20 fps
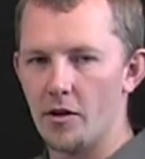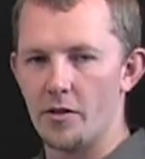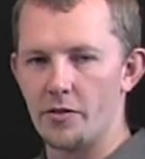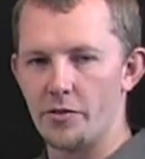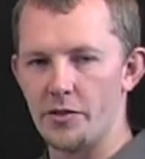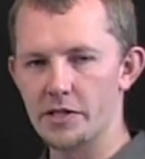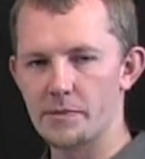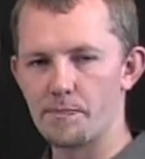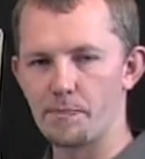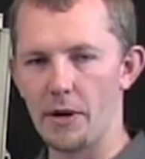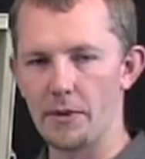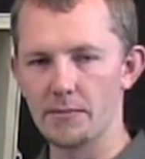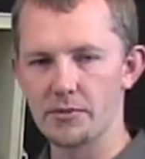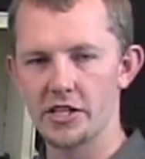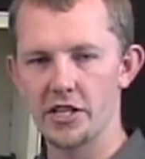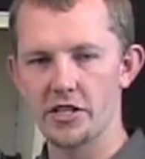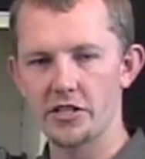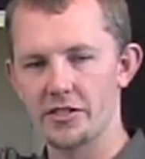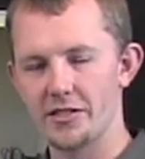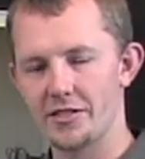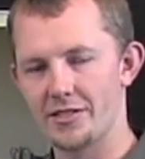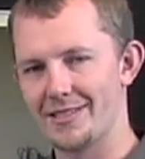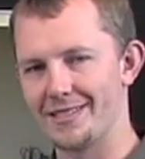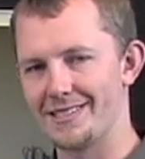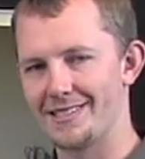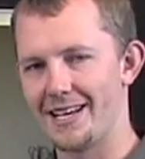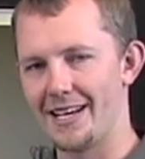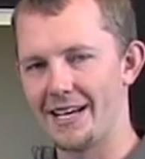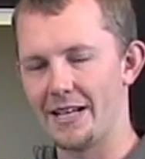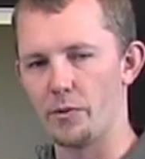This pump station is
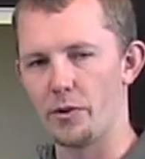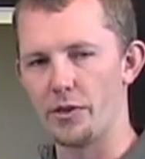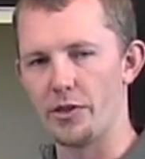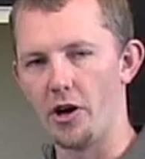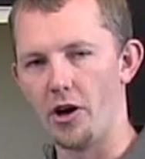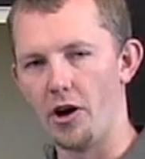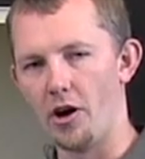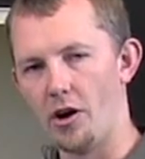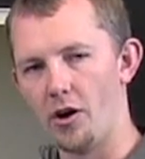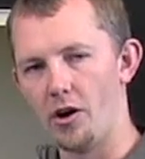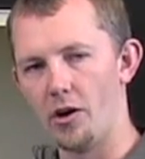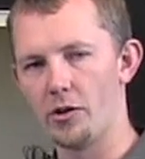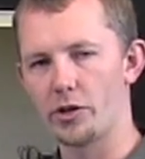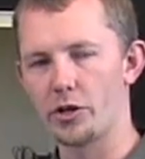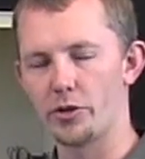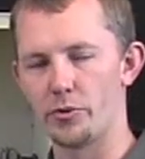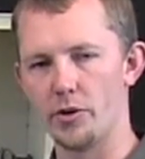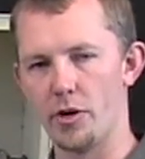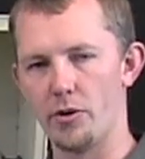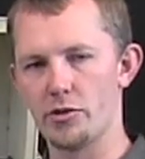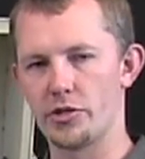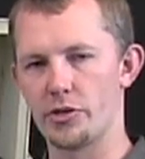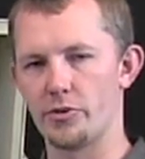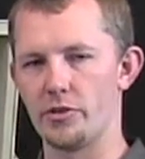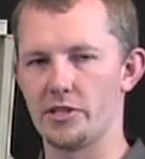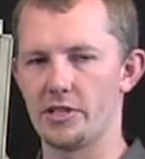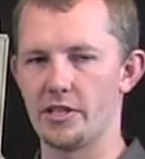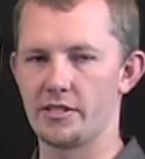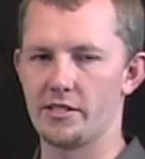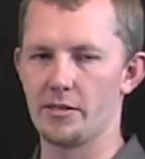designed with all corrosion
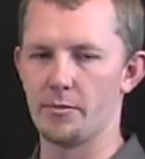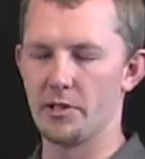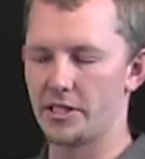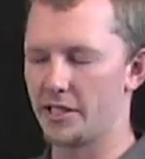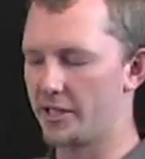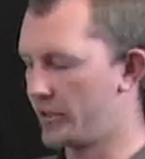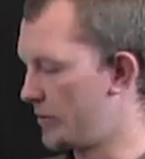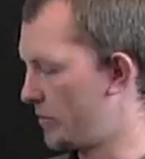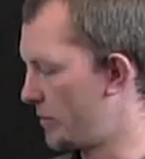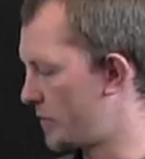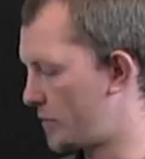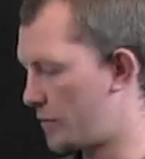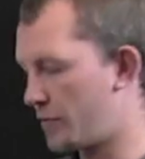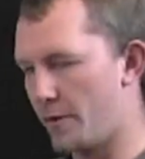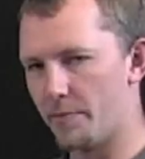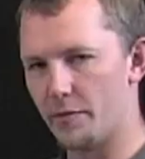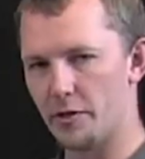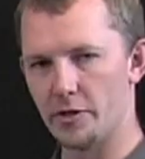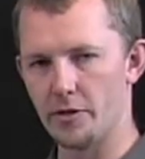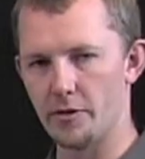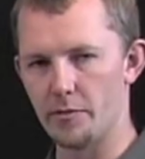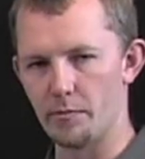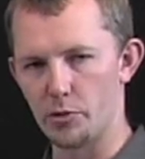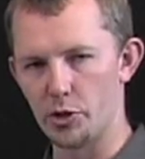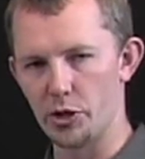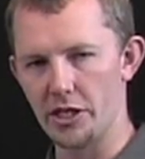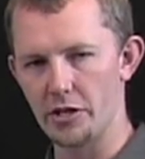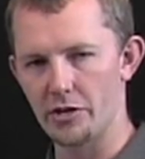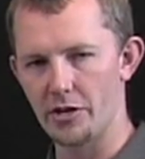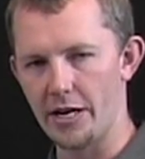resistant materials, from the
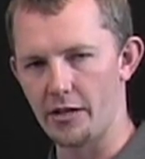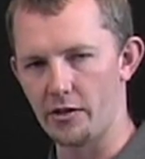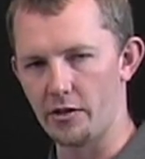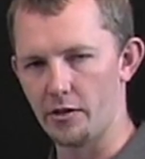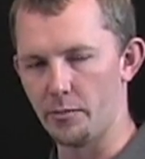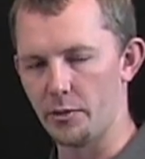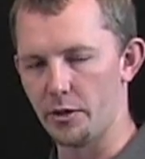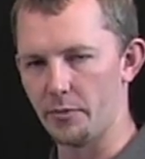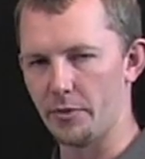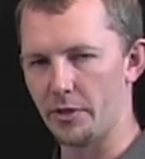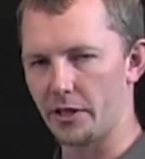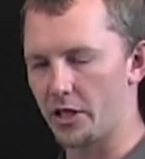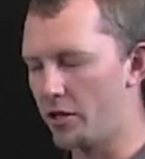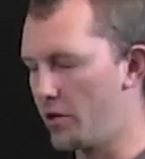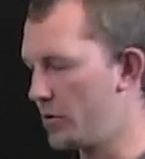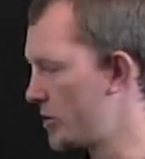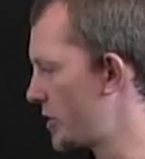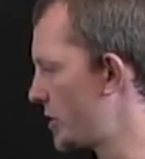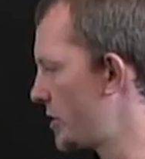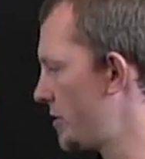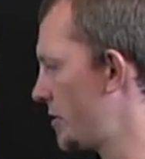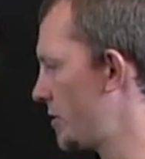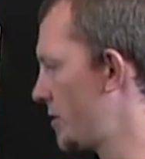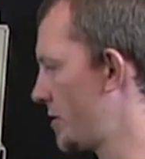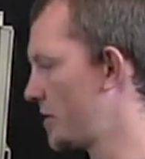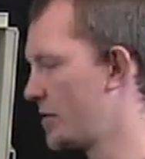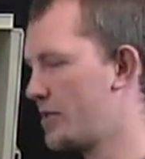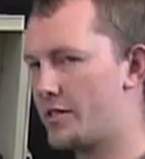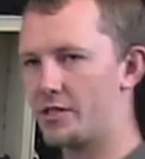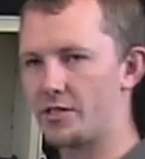marine grade aluminum enclosure,
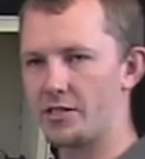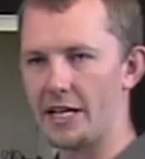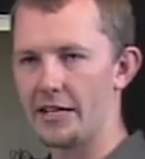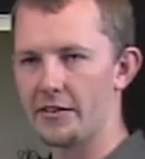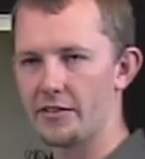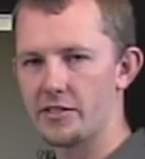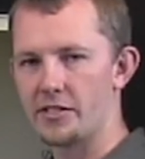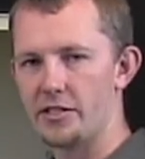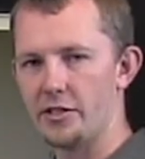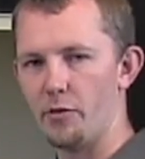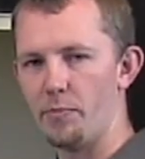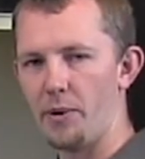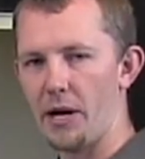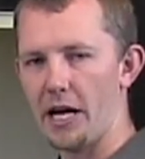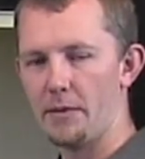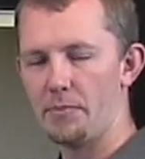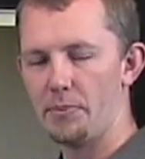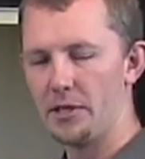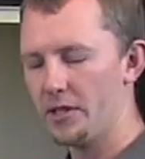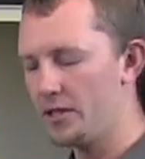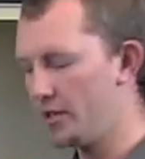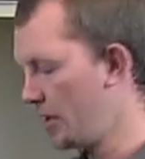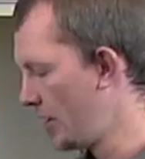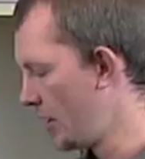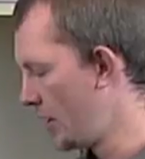stainless steel piping,